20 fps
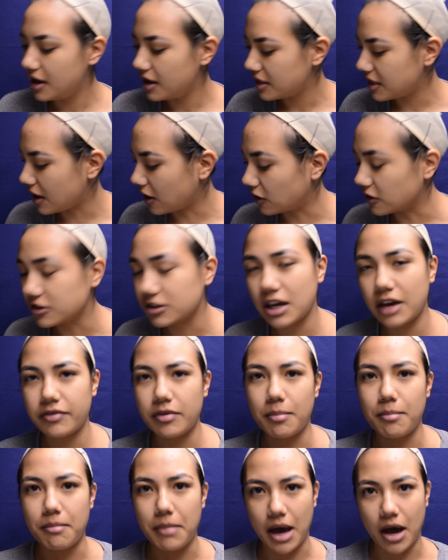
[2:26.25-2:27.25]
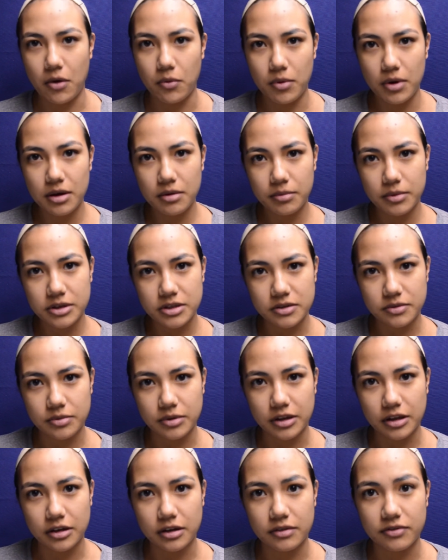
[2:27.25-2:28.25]
They also have a matte one, which is
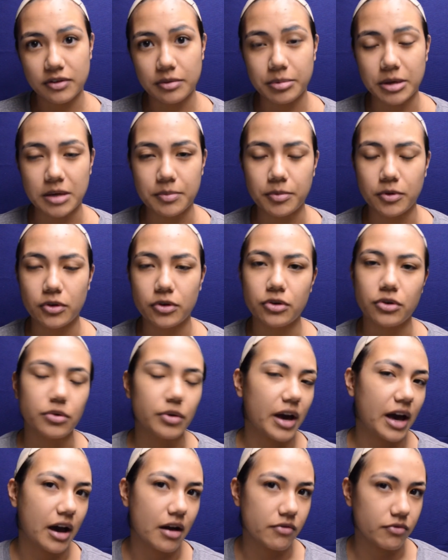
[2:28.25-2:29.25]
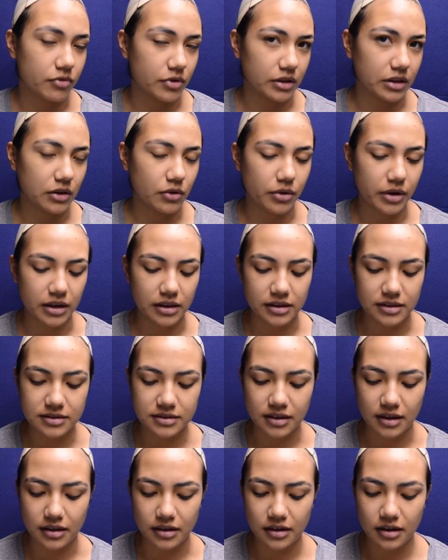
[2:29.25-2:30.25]
really good for people who have really oily
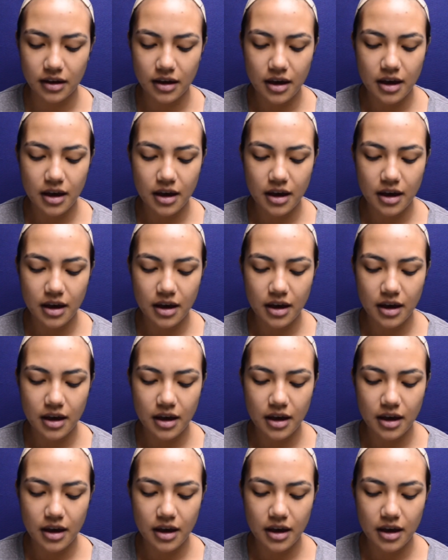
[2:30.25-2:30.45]
skin.